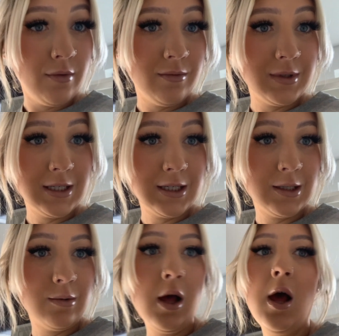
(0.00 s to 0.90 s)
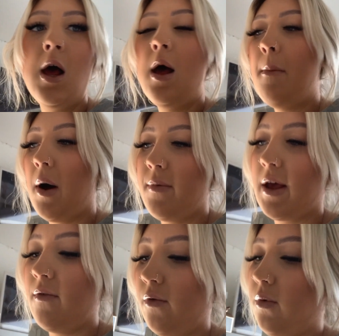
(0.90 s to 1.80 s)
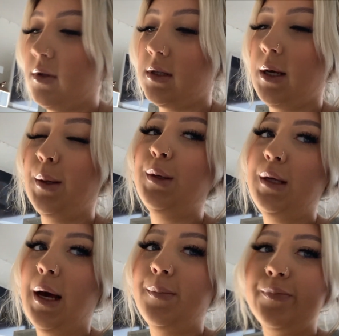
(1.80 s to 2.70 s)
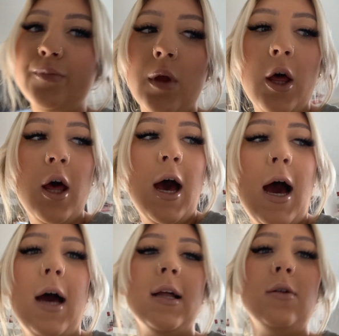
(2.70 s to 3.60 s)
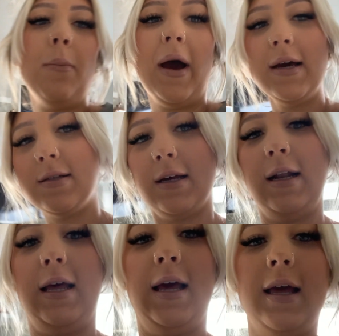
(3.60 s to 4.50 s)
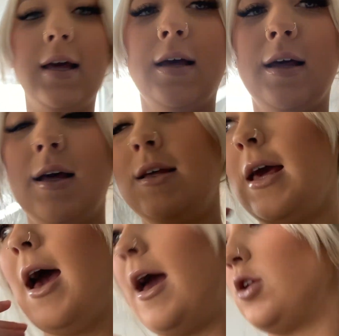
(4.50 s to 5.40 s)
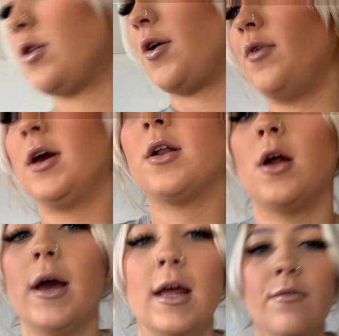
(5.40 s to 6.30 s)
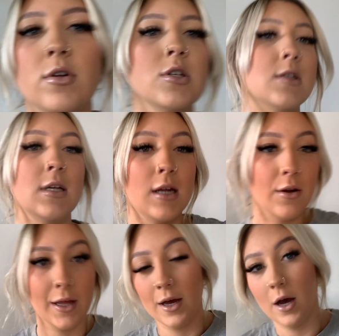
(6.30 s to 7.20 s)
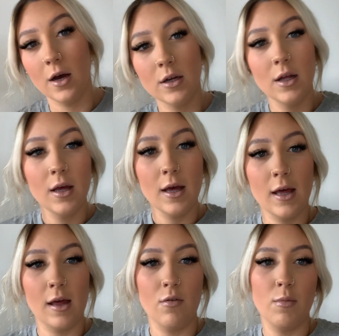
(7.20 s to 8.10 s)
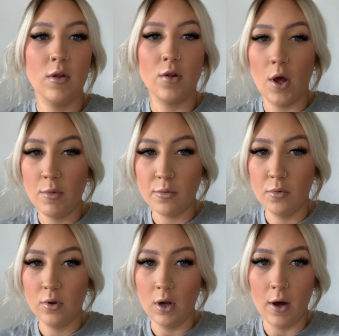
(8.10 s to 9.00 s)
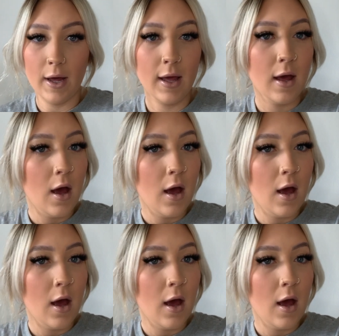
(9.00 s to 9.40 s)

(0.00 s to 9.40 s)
one right now, but I'm saving up one, so yeah. And basically, yeah, it's just like really good light. If I just sit down here, it gives me so much more light.